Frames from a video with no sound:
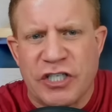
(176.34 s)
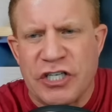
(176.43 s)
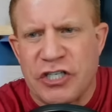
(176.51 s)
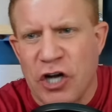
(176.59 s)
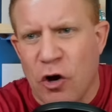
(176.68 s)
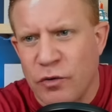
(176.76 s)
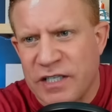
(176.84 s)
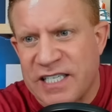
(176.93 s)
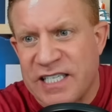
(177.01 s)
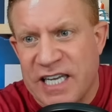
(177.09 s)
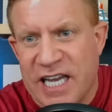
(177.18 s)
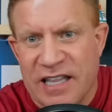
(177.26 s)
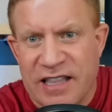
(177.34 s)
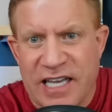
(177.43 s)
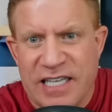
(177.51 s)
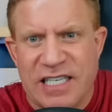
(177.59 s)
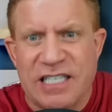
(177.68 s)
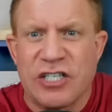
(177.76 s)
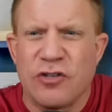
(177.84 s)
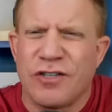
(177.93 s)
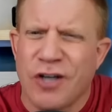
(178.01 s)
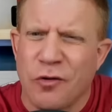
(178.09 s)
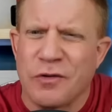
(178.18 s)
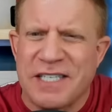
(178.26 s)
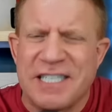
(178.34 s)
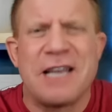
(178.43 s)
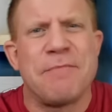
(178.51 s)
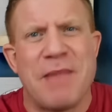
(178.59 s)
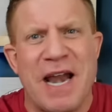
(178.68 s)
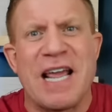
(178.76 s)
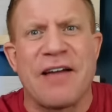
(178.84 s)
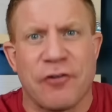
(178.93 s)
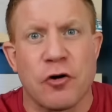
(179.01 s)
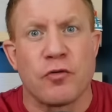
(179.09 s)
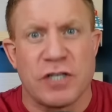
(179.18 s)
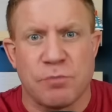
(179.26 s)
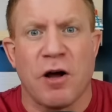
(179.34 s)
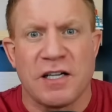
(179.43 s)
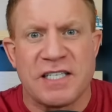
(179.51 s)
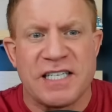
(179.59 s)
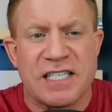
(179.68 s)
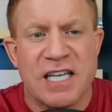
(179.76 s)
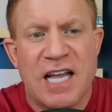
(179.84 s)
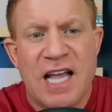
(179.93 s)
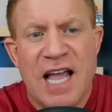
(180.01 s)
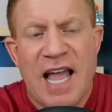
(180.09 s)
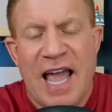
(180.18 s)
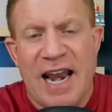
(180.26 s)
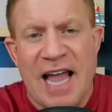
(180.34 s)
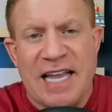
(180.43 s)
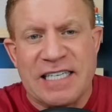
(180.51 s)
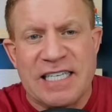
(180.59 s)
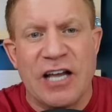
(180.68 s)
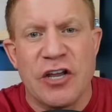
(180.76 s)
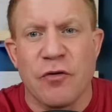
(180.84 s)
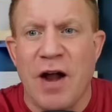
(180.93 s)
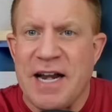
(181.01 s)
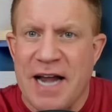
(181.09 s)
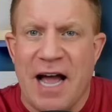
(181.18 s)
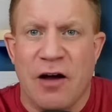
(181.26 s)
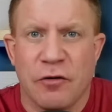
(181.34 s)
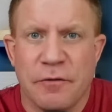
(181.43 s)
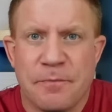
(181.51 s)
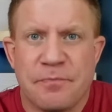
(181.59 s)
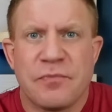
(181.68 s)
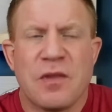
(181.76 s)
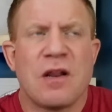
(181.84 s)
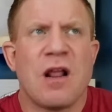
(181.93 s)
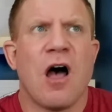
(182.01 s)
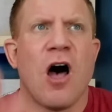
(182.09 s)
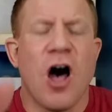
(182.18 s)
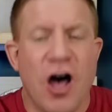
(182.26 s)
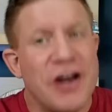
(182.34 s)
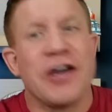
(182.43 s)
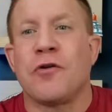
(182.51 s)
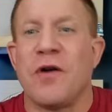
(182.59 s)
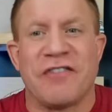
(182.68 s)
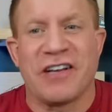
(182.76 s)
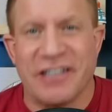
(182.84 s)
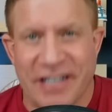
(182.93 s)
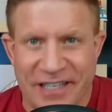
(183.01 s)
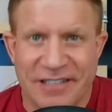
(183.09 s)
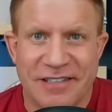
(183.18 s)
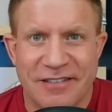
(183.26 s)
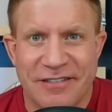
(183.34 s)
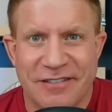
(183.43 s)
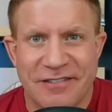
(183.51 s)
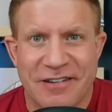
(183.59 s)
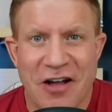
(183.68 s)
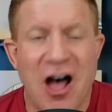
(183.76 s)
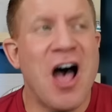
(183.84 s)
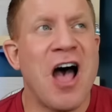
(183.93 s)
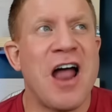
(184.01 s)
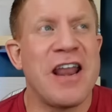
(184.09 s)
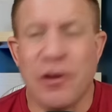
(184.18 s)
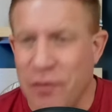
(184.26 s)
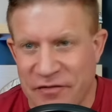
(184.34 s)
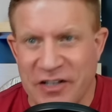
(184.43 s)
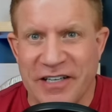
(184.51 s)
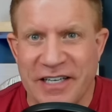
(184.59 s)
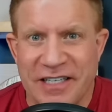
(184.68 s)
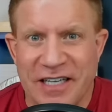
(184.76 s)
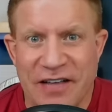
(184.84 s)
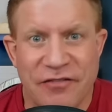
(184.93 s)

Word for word: you don't see in these is you don't see many of her responses. And I could tell you right now, unequivocally, unequivocally, if